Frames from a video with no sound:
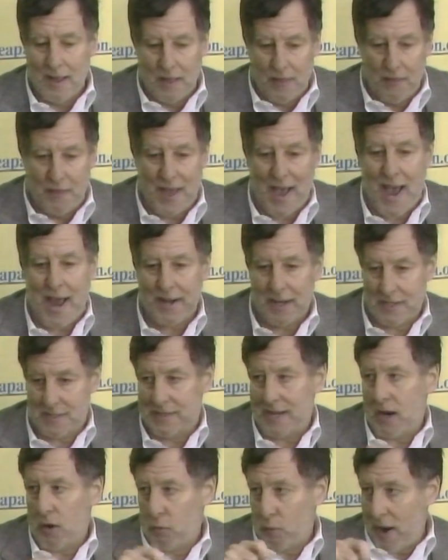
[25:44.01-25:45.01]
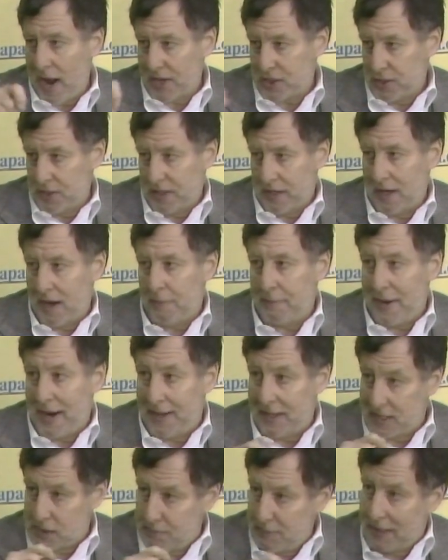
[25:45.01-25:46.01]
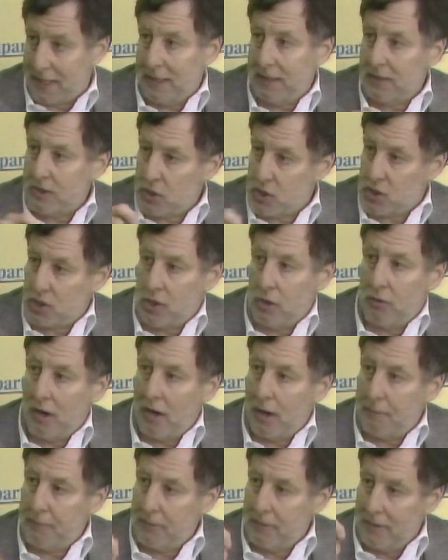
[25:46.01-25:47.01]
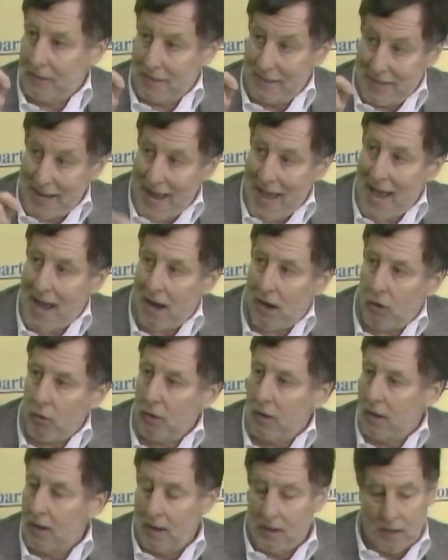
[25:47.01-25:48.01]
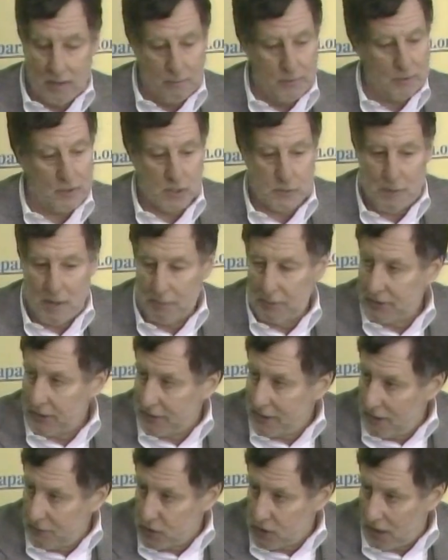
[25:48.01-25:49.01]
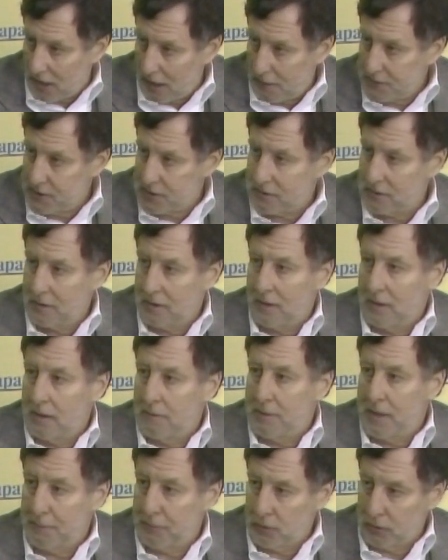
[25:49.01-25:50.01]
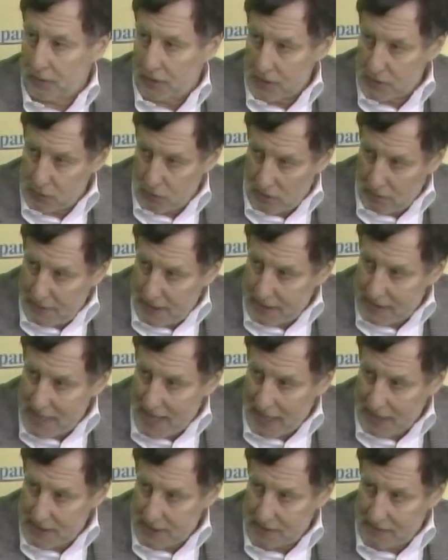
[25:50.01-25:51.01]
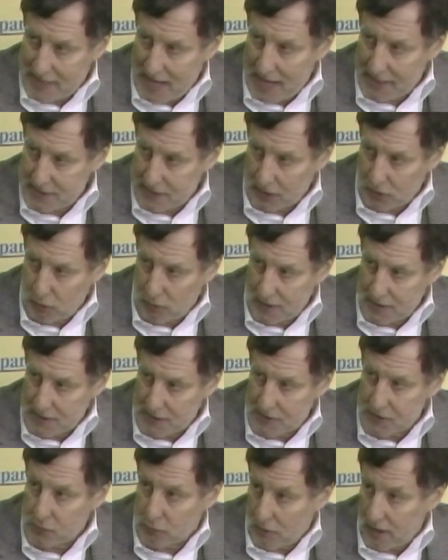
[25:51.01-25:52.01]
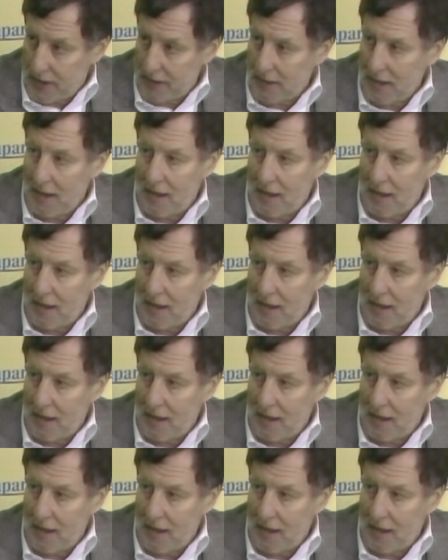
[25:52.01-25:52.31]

That has now ratcheted up, and it's beginning to show up now because people don't have jobs. People are concerned about tax increases, right?